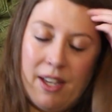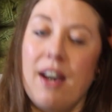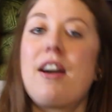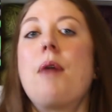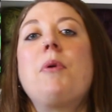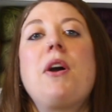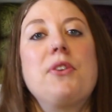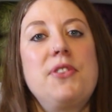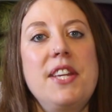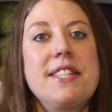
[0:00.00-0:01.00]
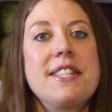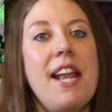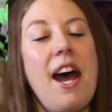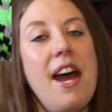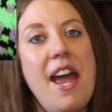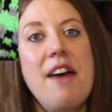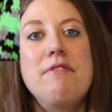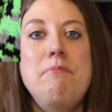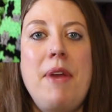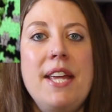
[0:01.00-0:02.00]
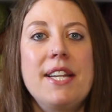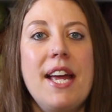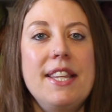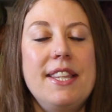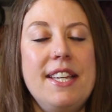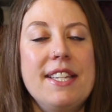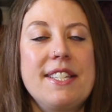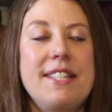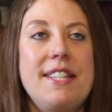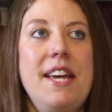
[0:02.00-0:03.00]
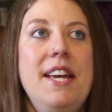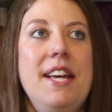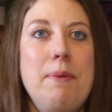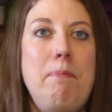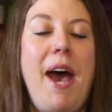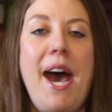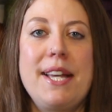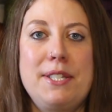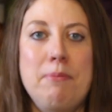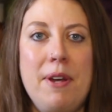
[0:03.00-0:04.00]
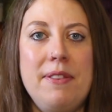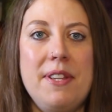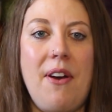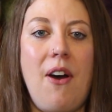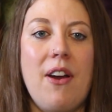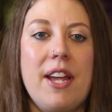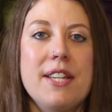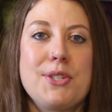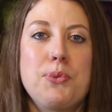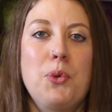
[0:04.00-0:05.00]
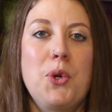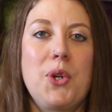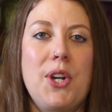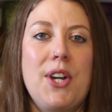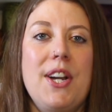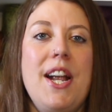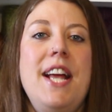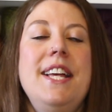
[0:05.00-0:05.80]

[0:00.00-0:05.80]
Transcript: A couple other things that I have made this past month in August were